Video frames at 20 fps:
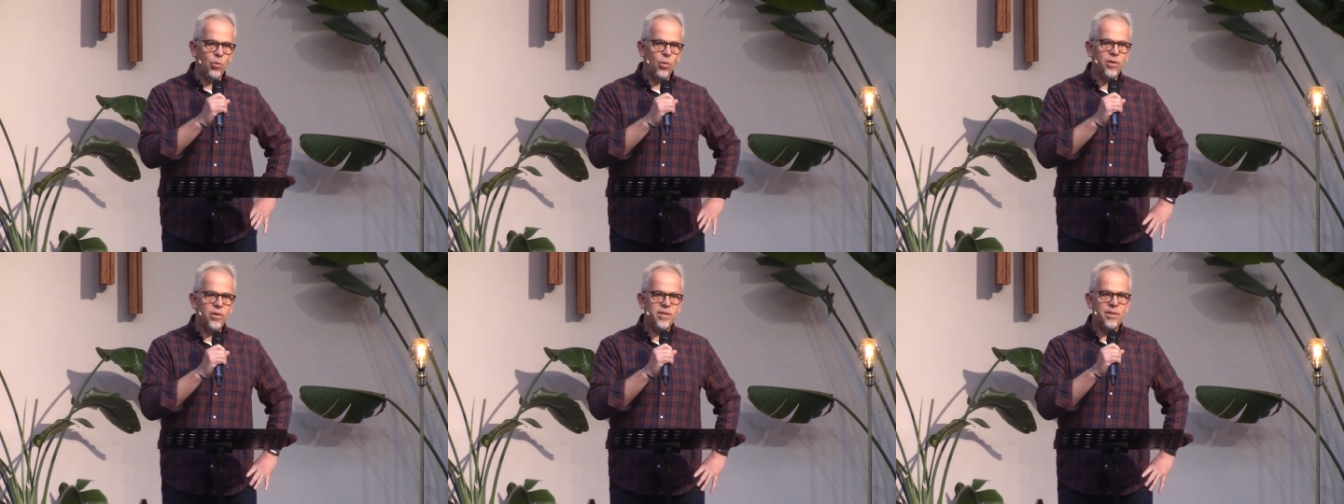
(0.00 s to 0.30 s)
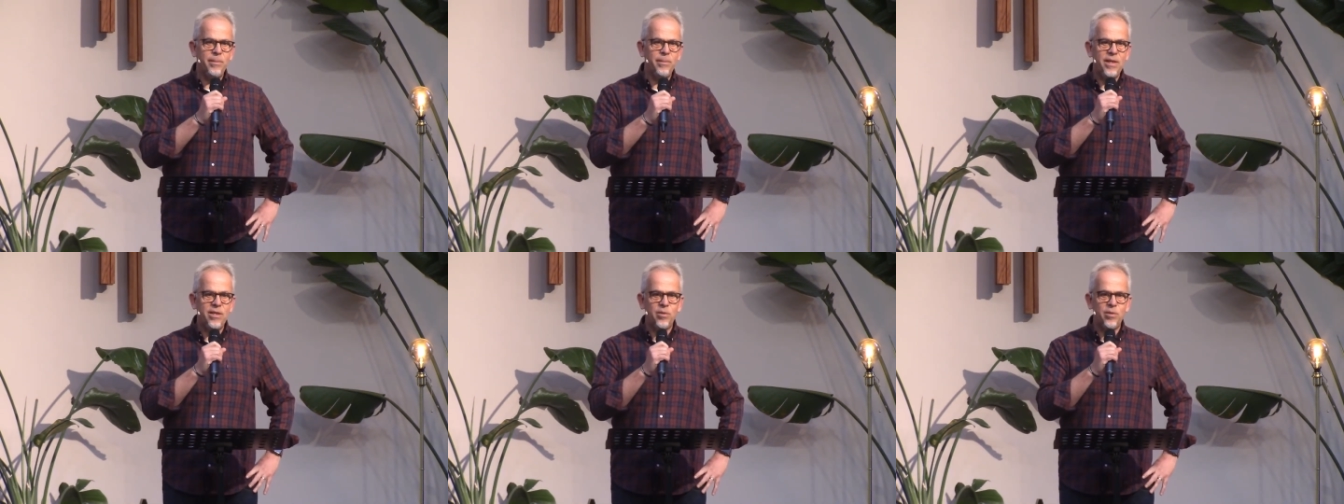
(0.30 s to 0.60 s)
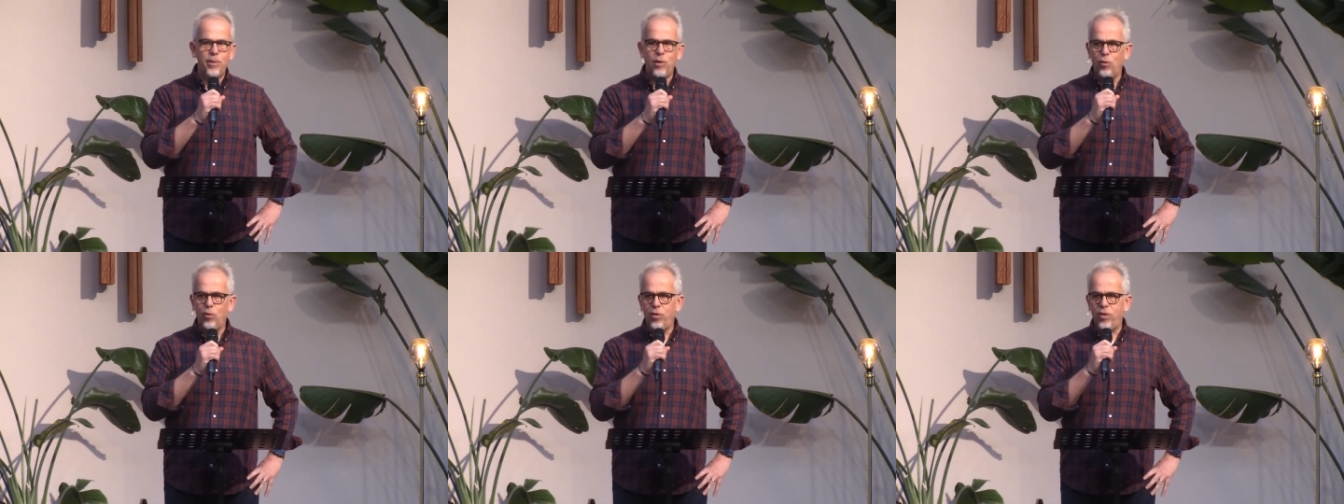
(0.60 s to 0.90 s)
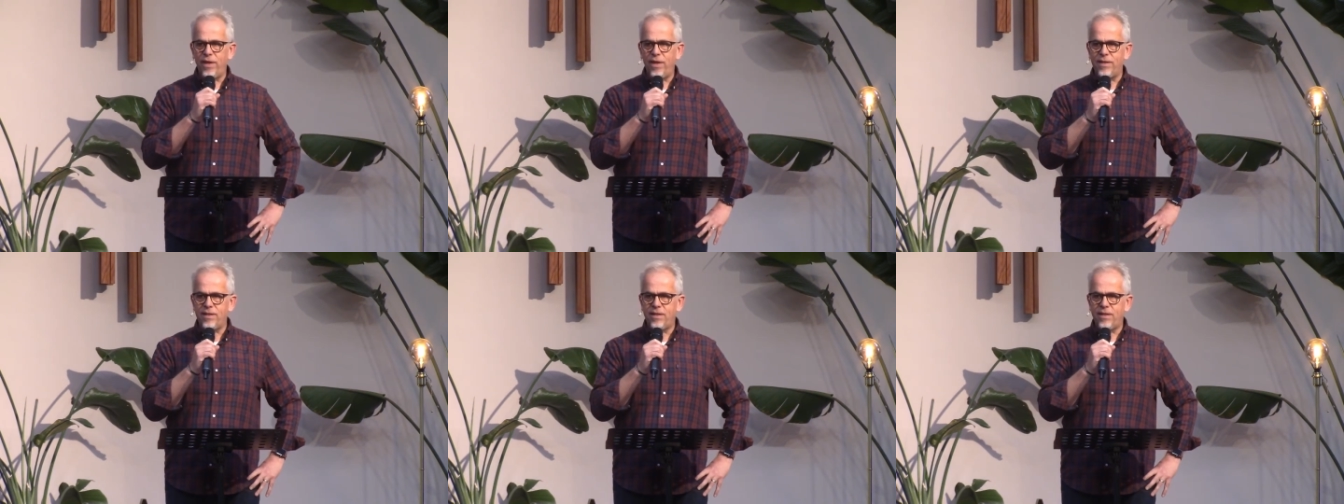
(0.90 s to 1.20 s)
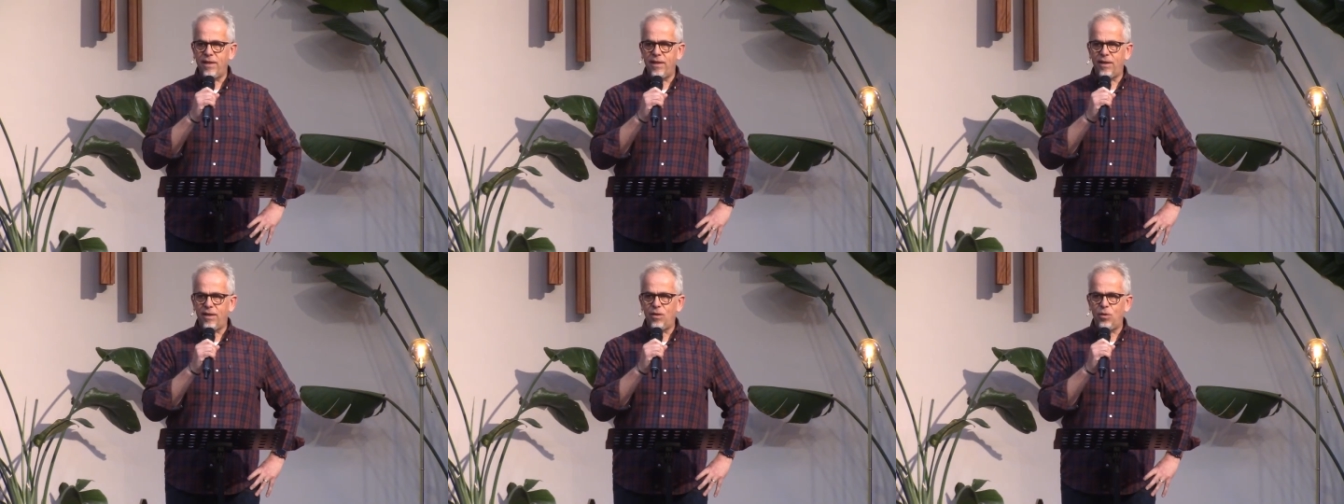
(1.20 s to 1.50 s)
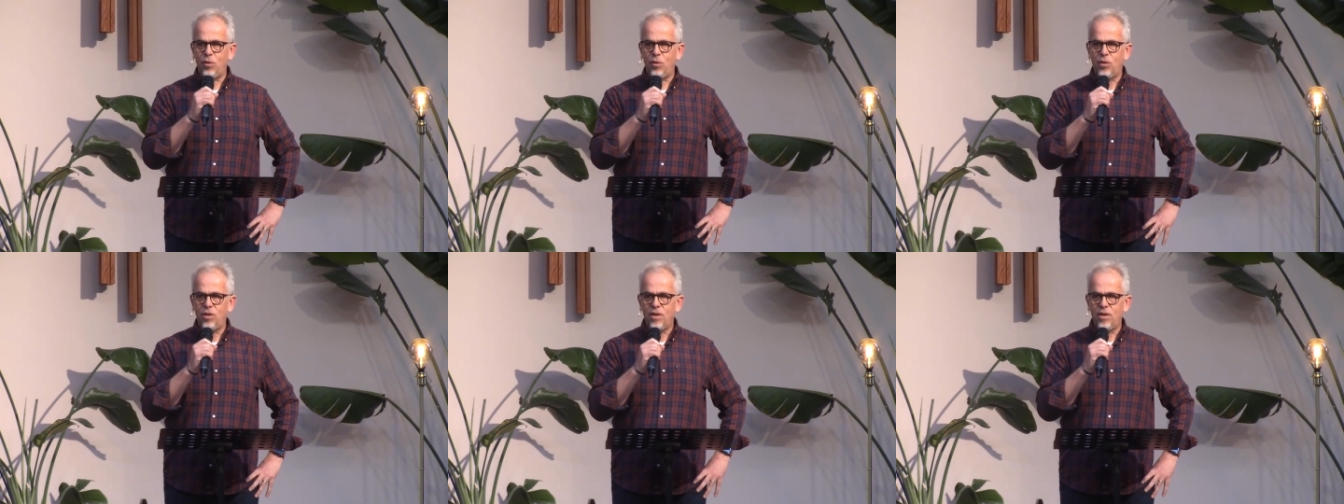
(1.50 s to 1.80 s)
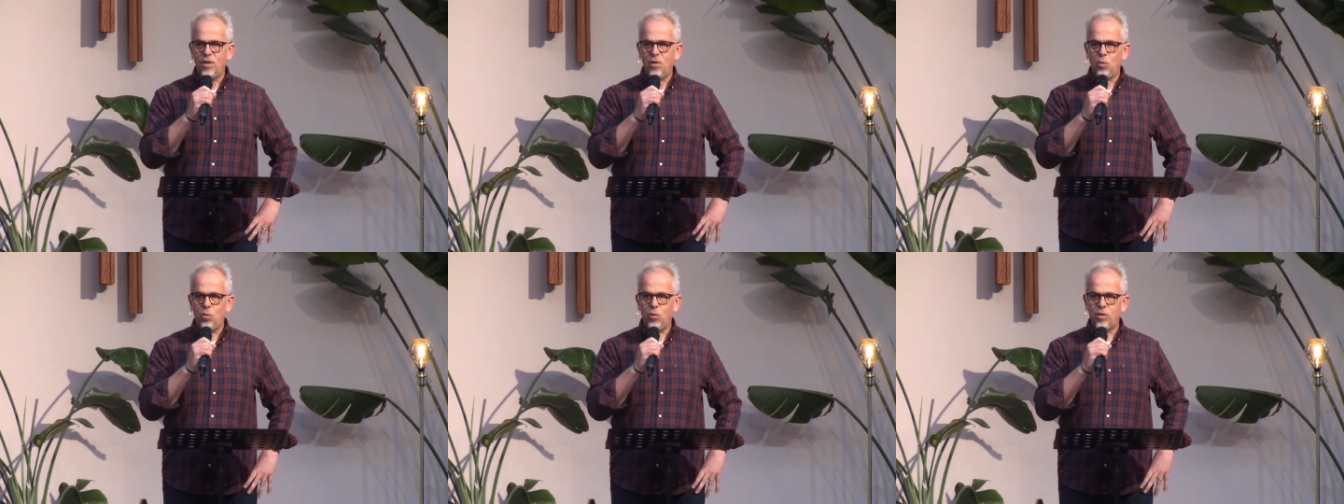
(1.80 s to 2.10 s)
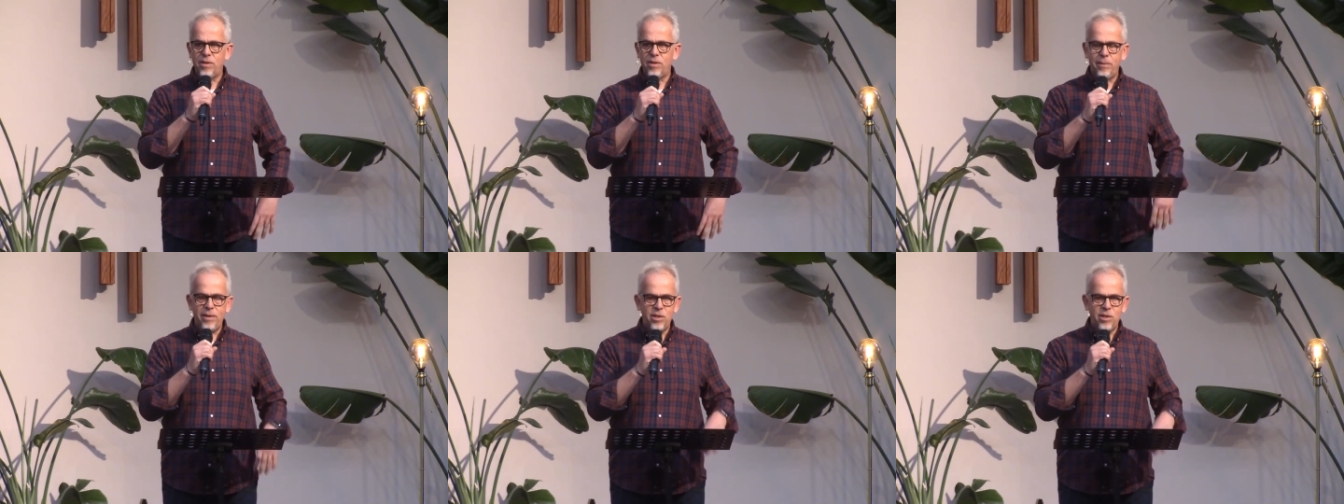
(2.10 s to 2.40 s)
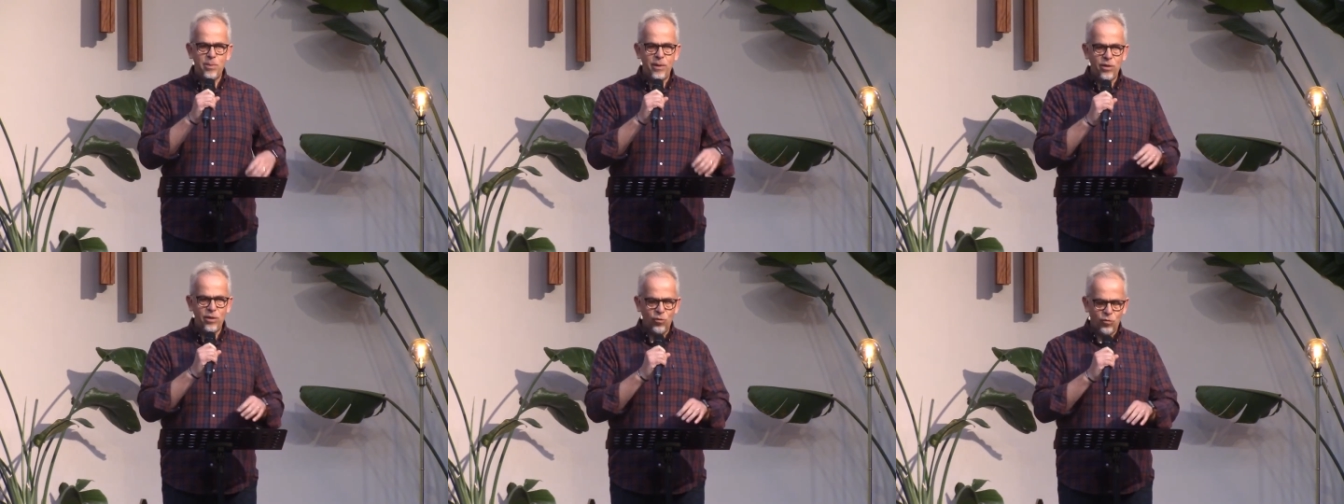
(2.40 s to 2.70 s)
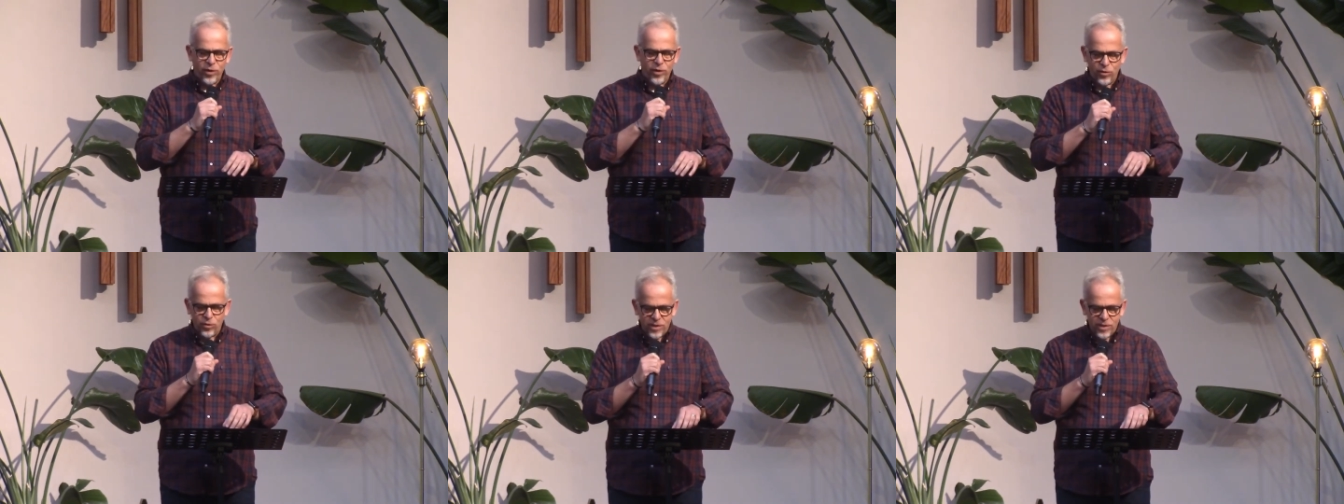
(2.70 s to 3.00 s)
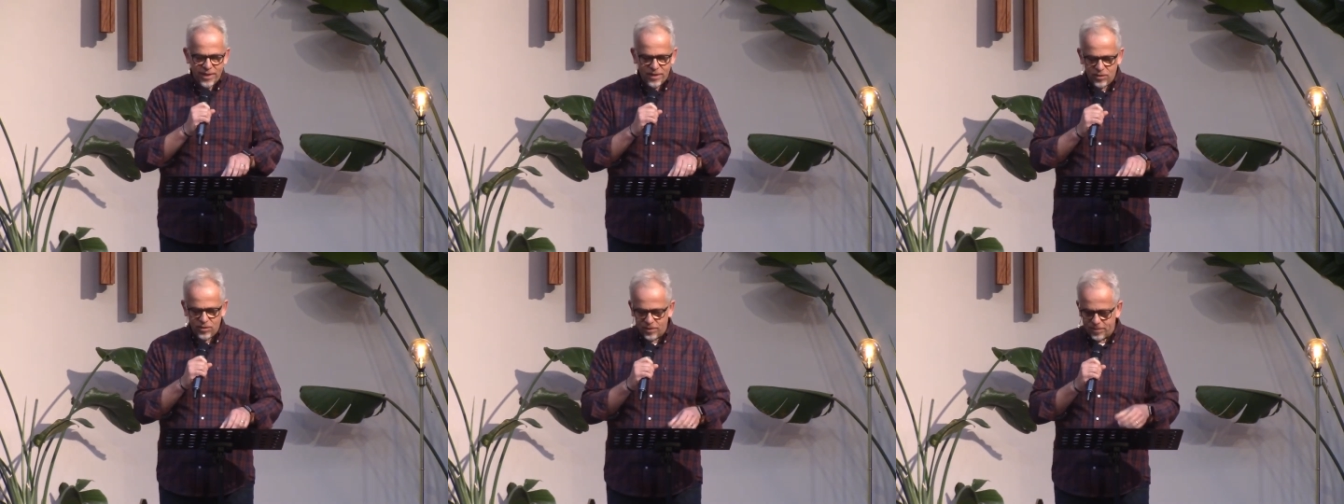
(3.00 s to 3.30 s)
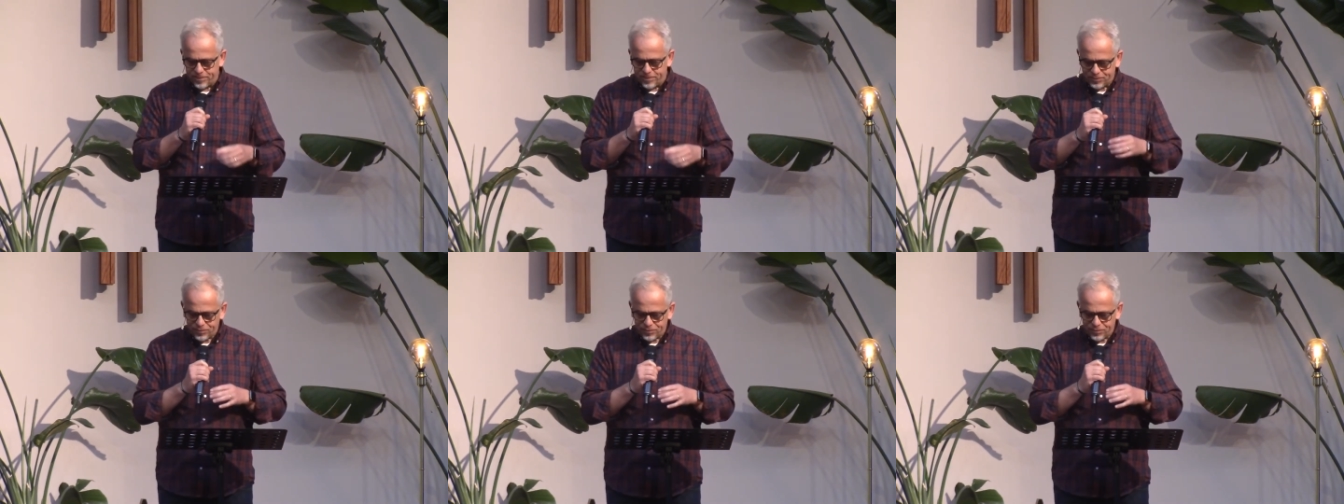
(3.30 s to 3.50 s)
What does it mean to be authentic? What does it mean to be the real deal?